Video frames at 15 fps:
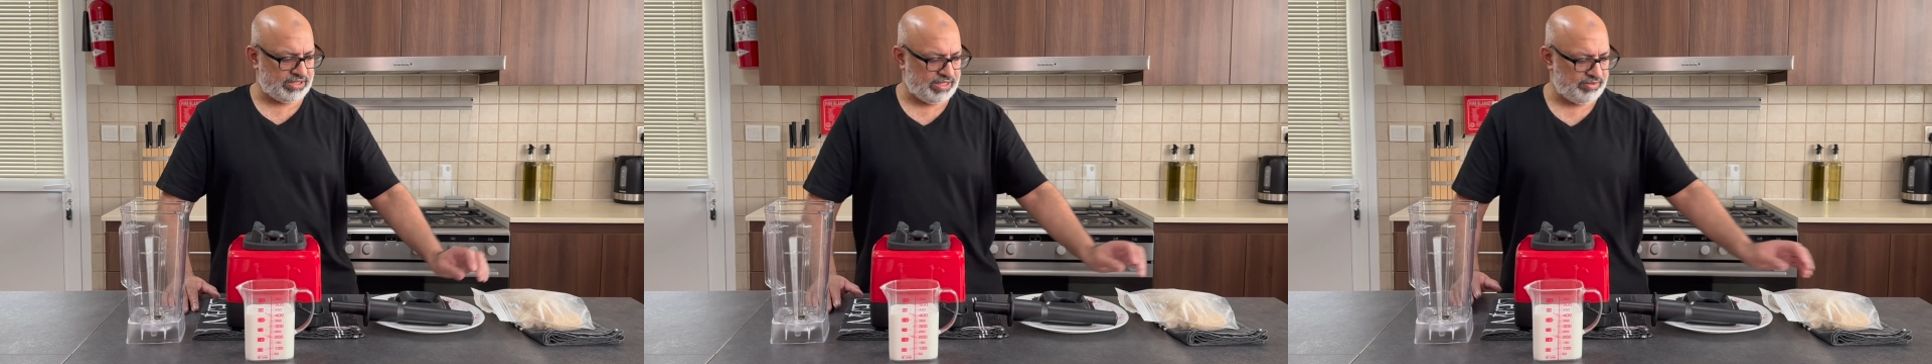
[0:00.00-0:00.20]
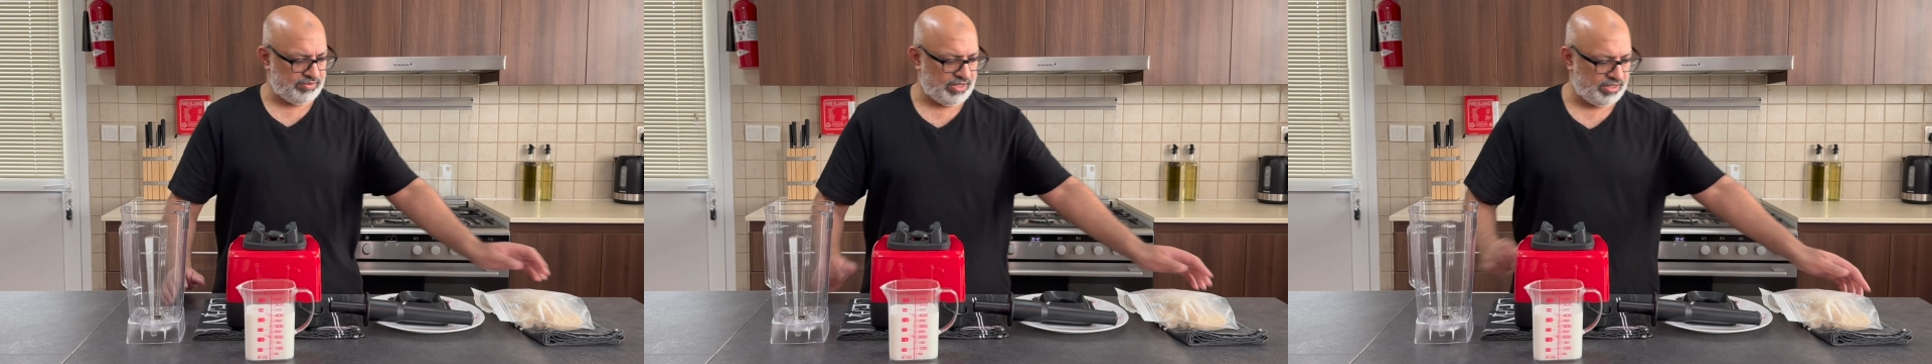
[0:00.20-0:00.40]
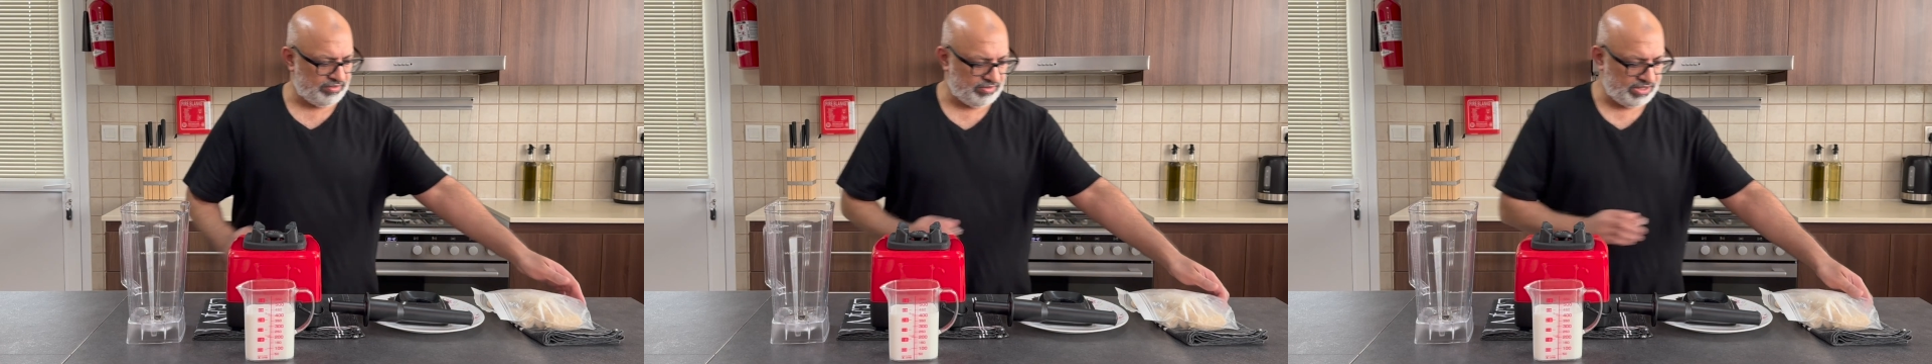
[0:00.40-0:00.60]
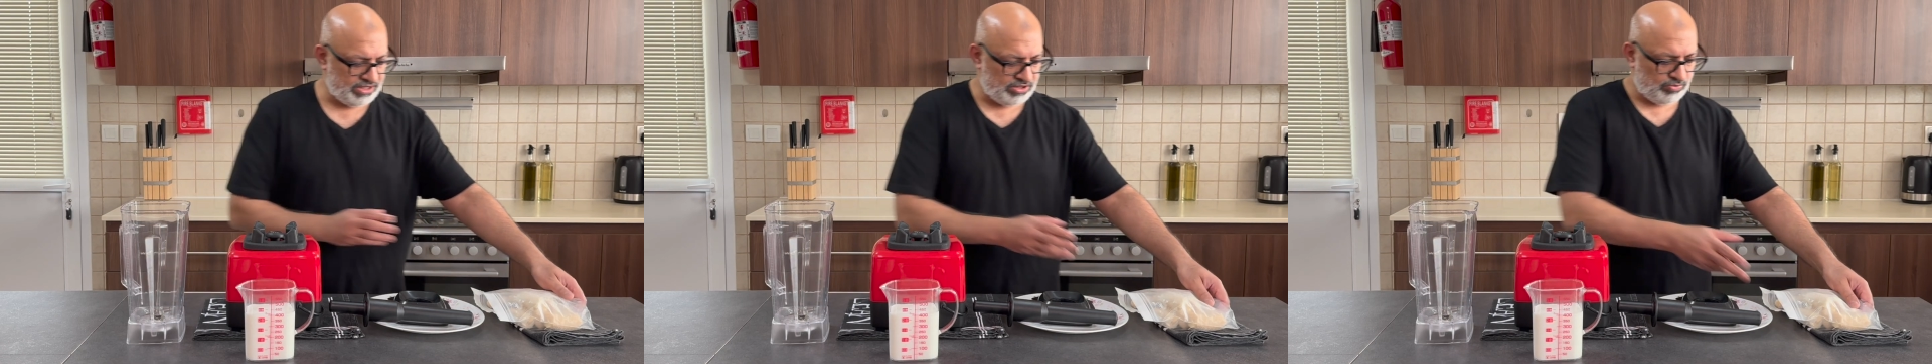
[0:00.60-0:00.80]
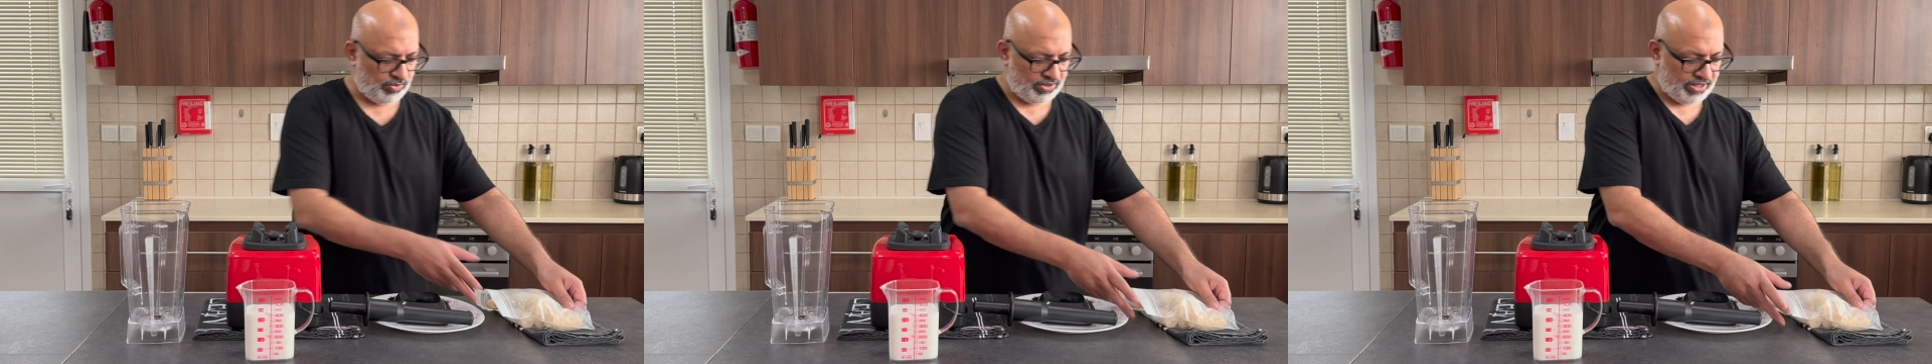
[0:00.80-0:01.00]
and this
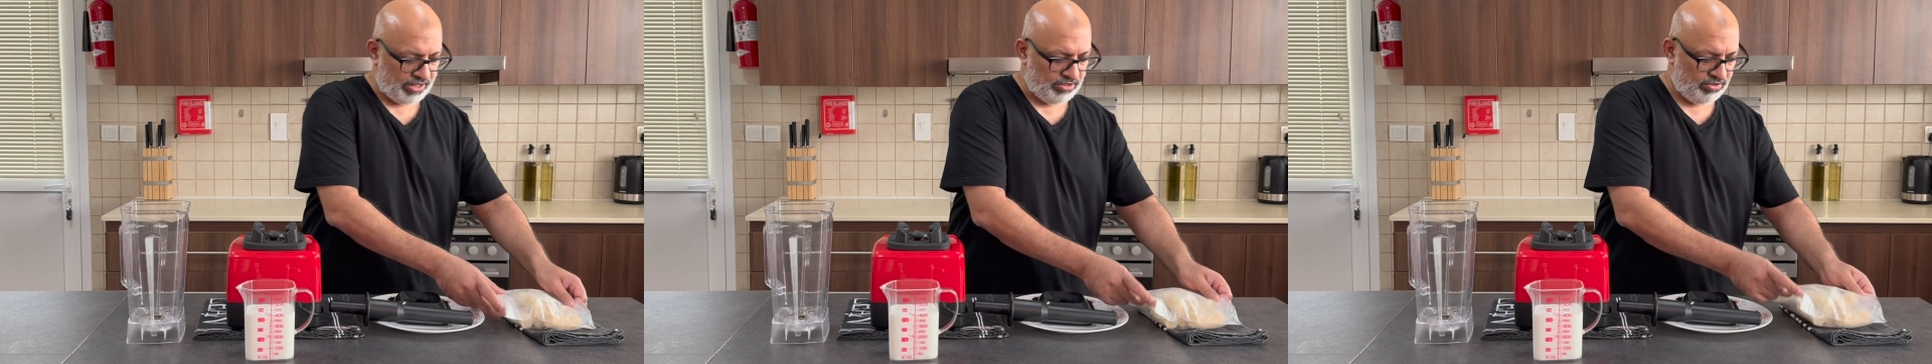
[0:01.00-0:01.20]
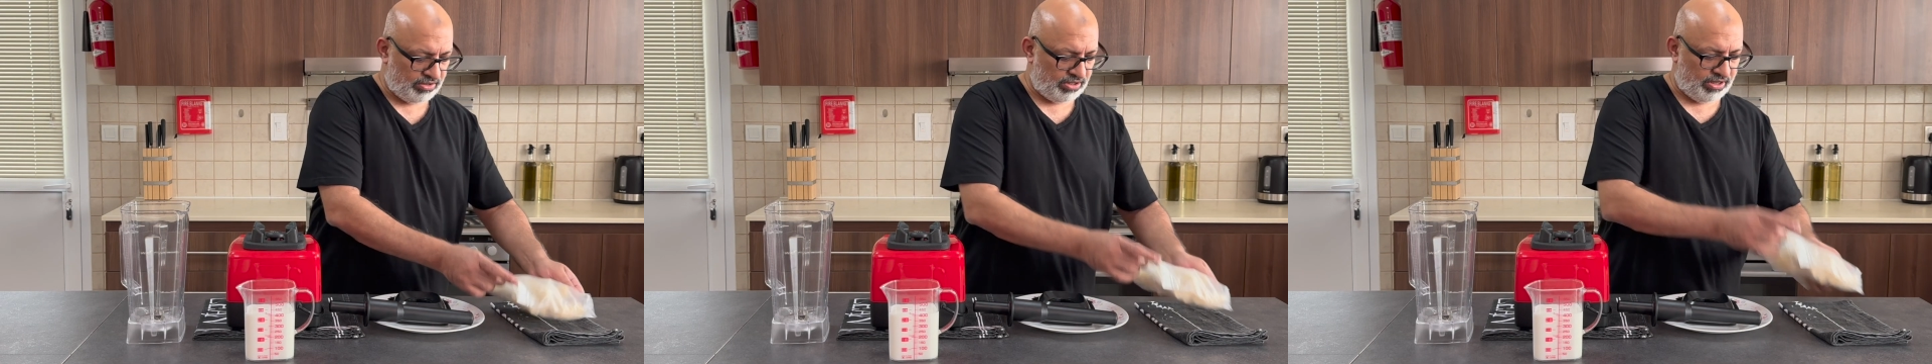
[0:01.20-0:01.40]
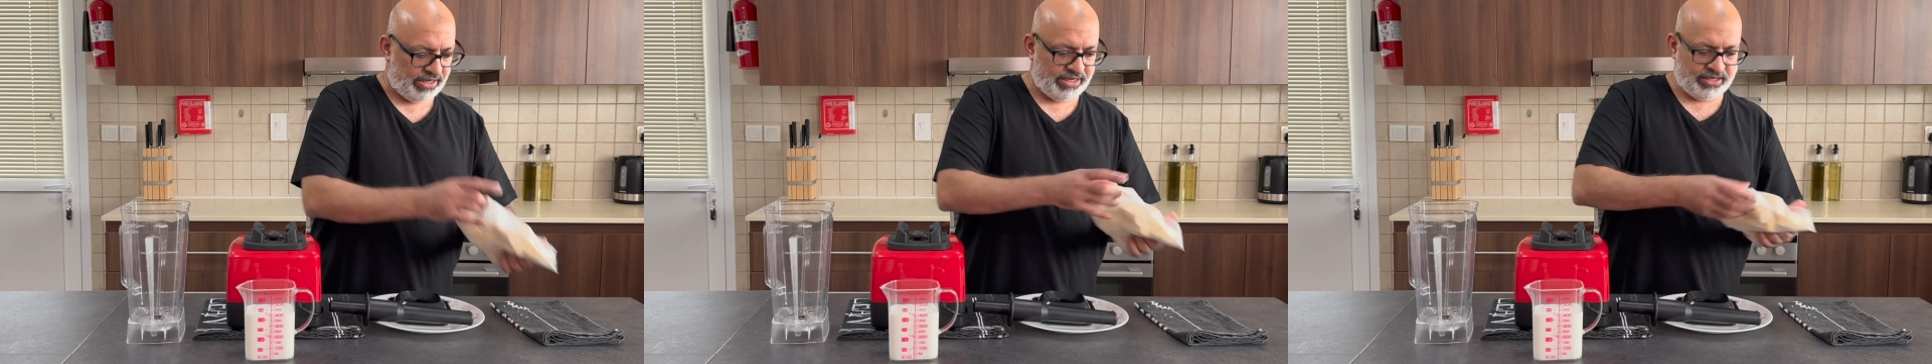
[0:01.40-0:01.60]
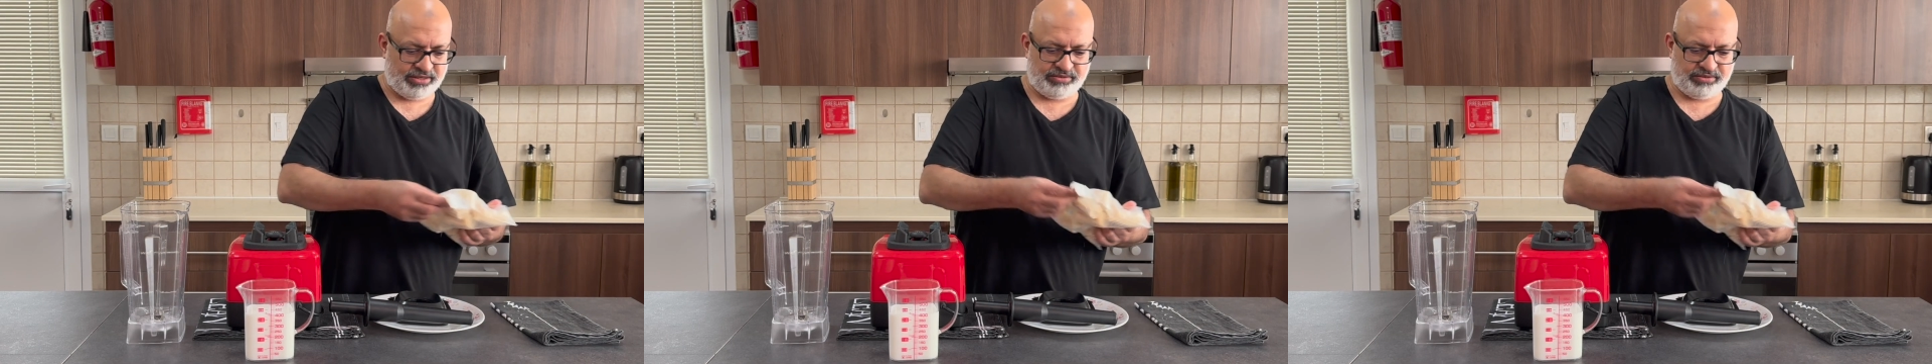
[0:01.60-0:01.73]
is what they look like.